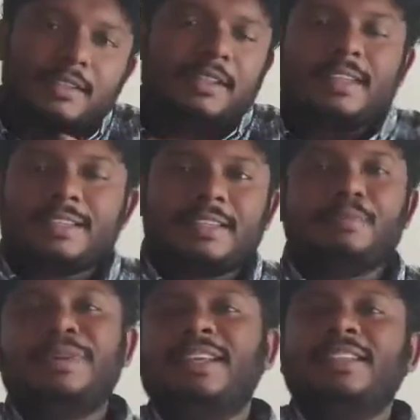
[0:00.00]
That's a
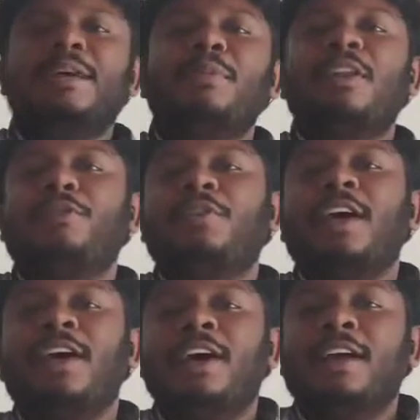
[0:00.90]
simple example of
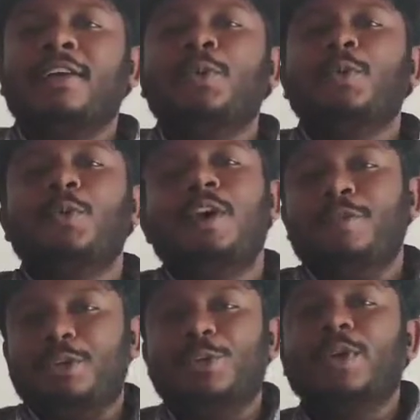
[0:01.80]
where
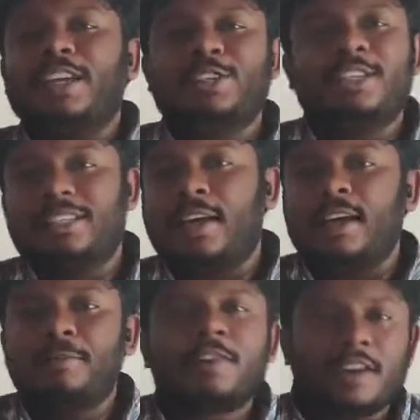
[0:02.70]
we don't actually stand
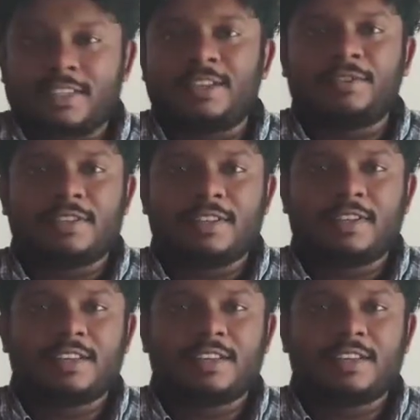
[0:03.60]
up for ourselves.